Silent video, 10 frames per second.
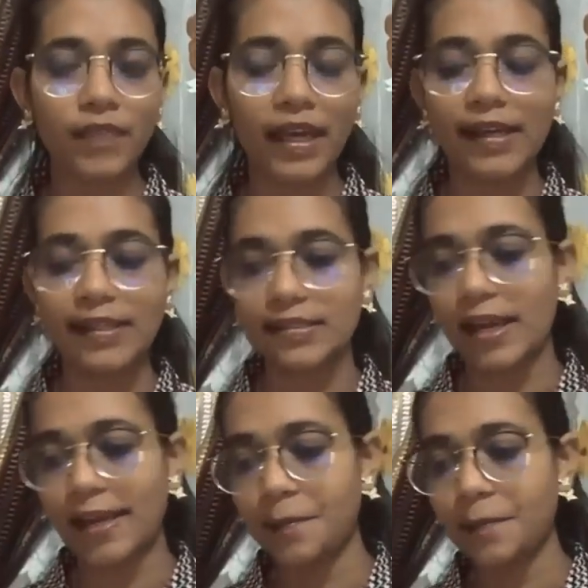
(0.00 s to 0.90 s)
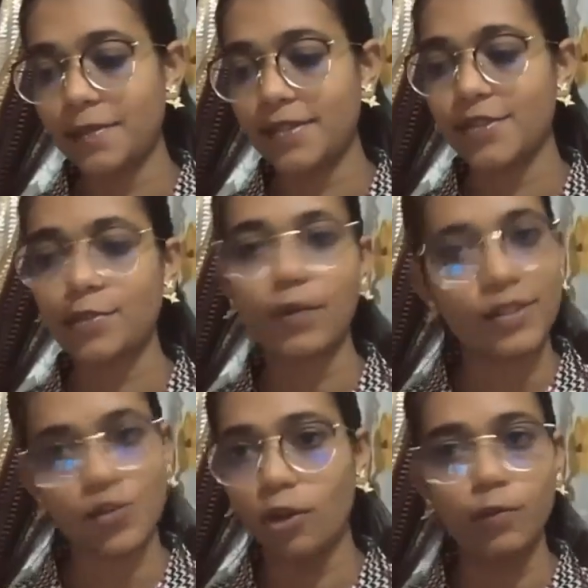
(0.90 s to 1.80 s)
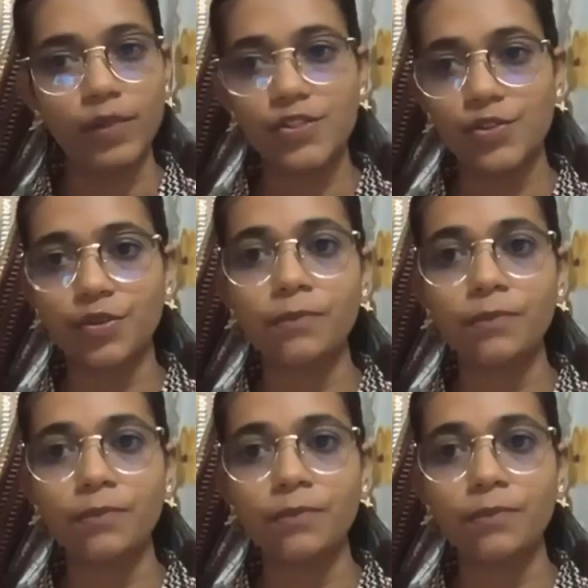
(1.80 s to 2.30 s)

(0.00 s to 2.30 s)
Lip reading: as I am a person who has always,